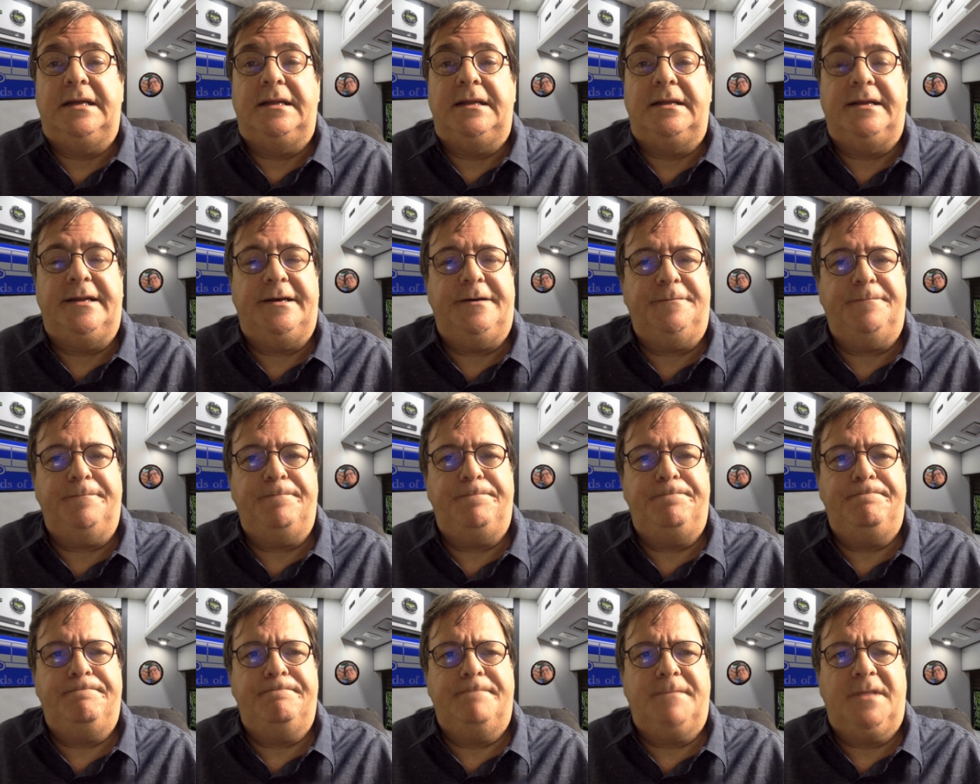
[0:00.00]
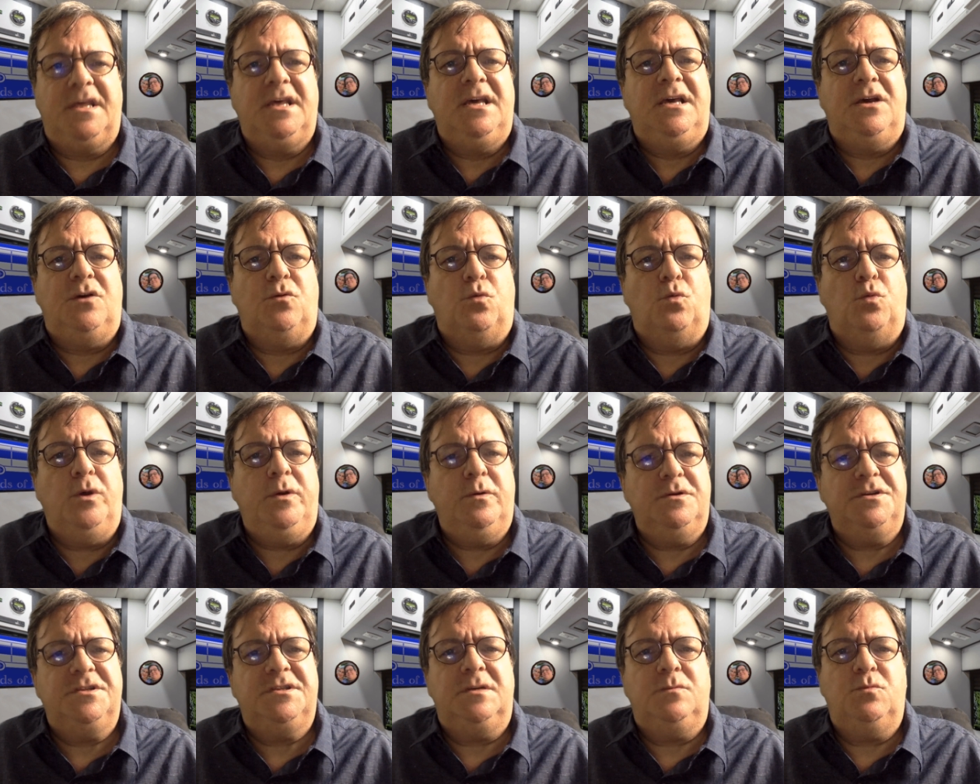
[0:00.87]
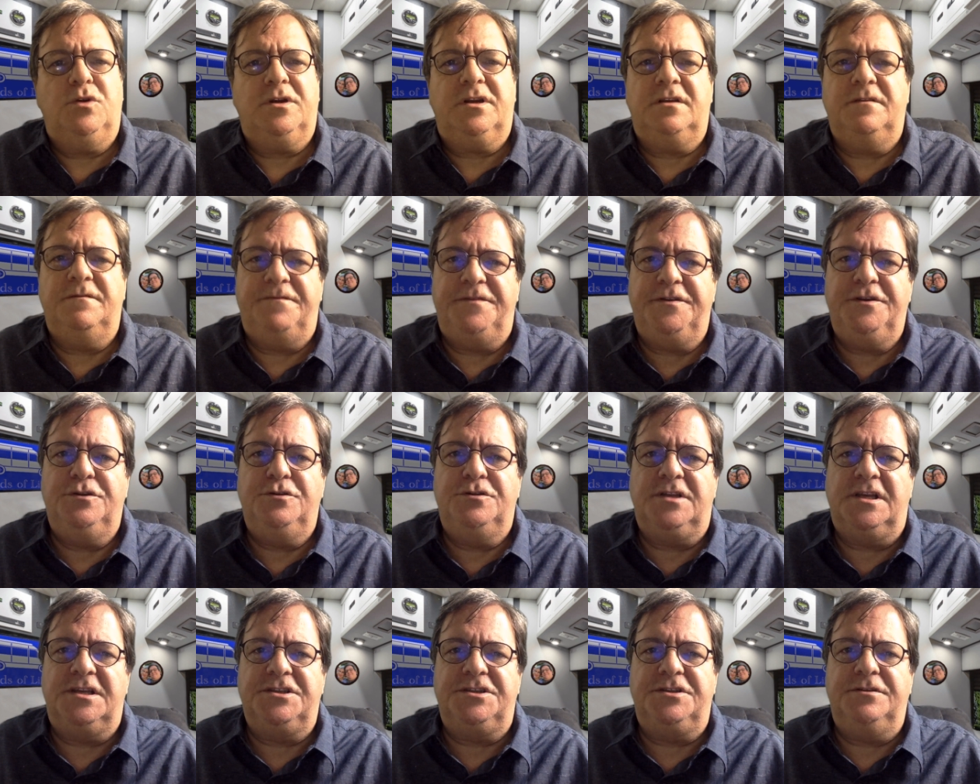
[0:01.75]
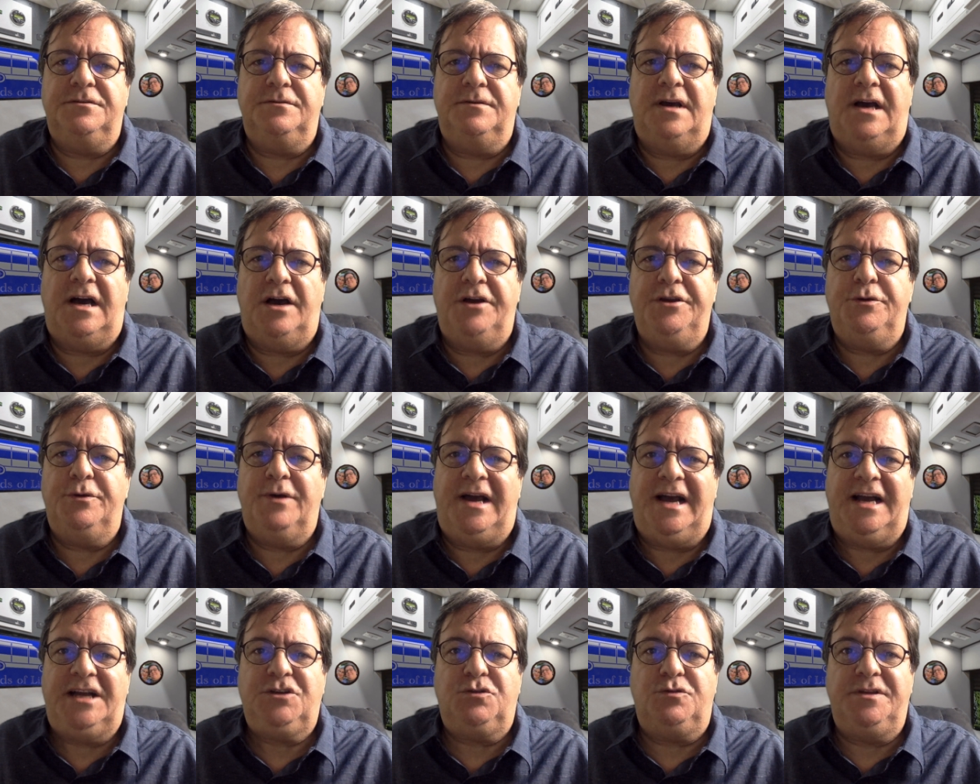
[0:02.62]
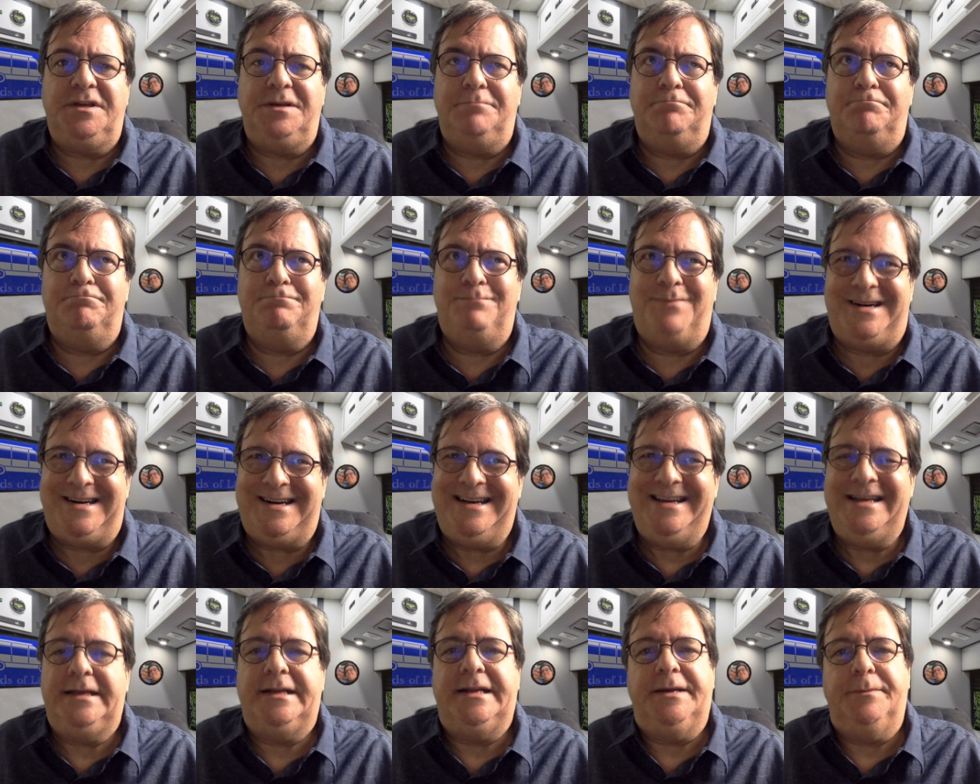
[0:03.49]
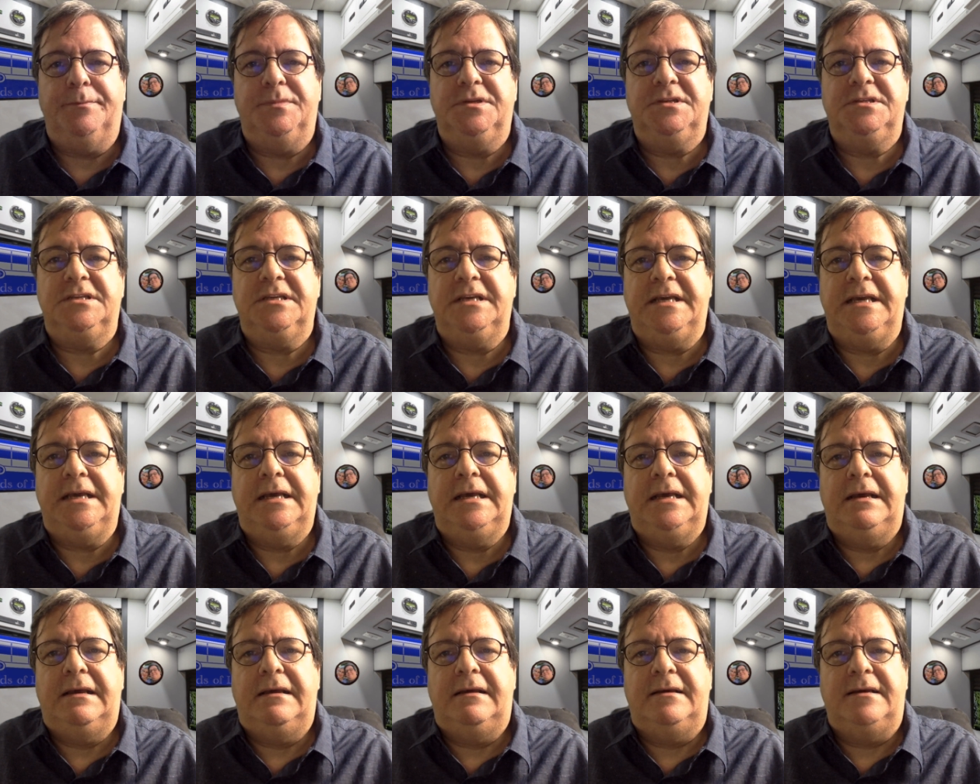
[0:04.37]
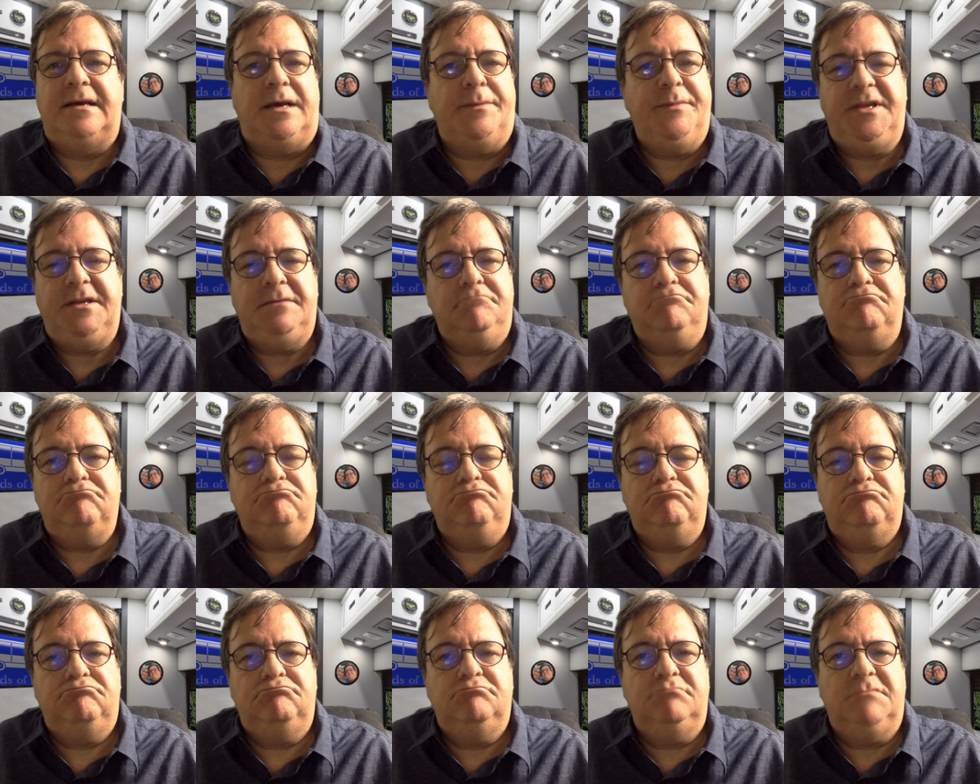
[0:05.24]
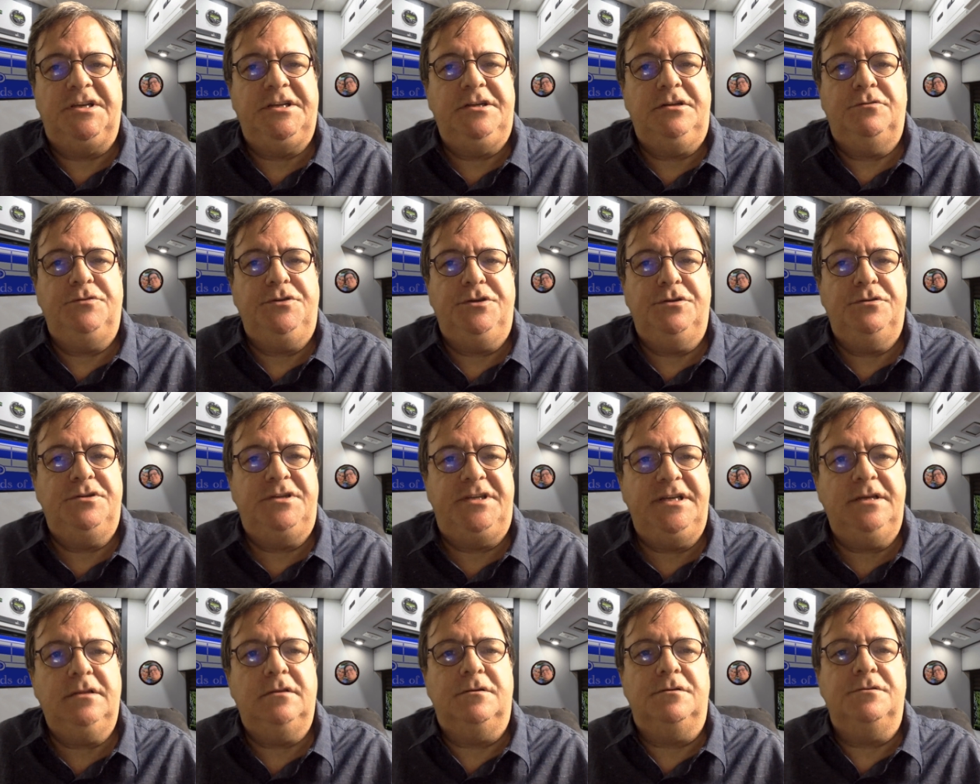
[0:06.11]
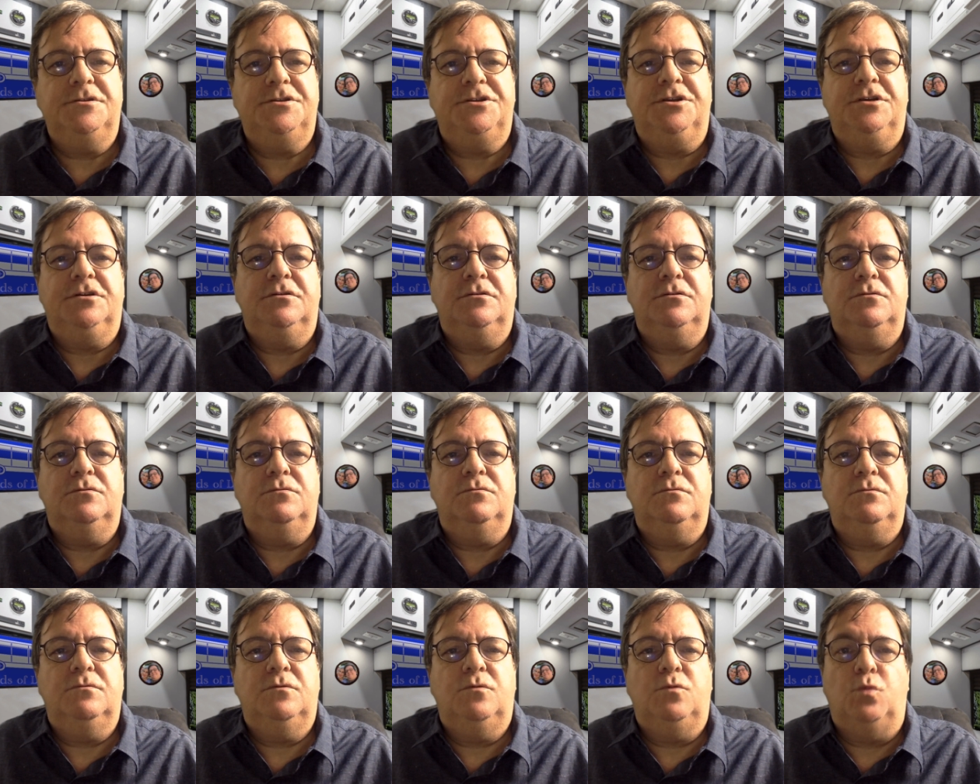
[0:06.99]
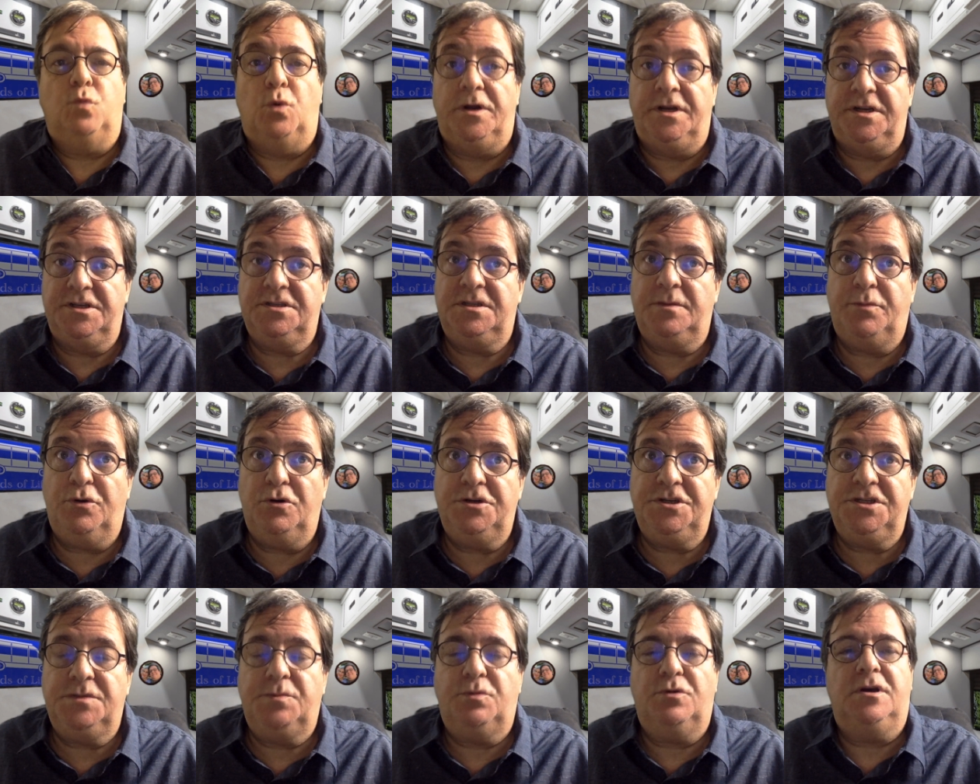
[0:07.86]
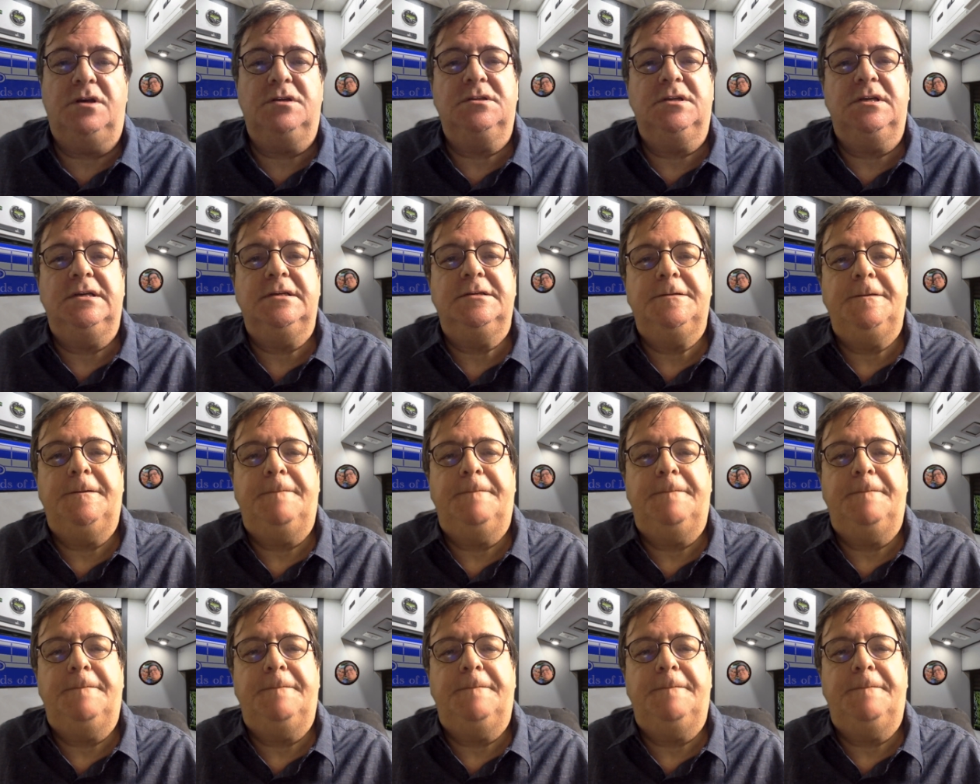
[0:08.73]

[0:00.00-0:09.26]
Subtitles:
Now, we were somewhat confused as to how you actually buy an Embassy. I mean, they don't use dealers, so what is the purchase process?